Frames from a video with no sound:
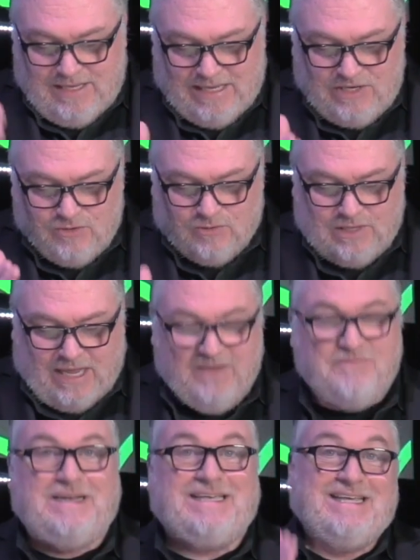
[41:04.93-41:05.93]
in your
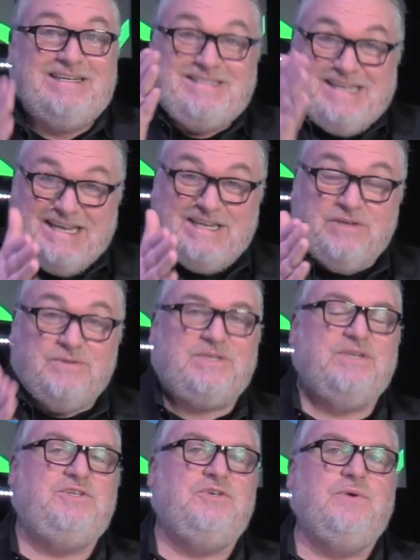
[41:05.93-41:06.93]
life and continues
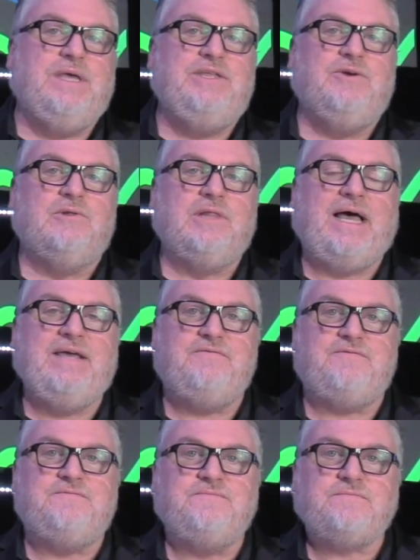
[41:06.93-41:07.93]
to do in your
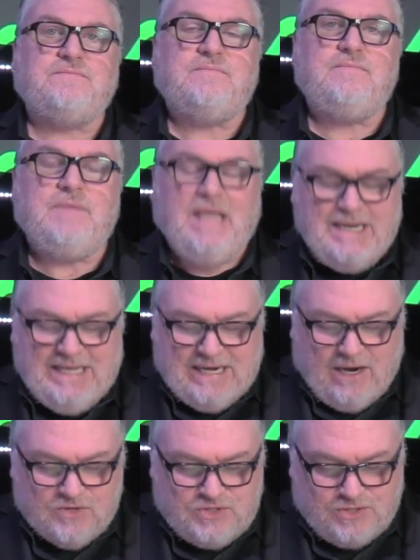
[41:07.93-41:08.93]
life and
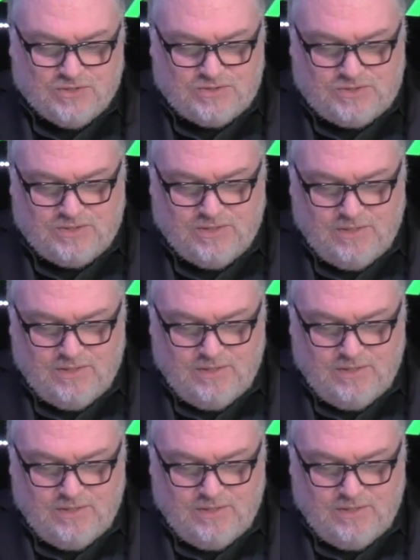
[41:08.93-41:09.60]
in our church.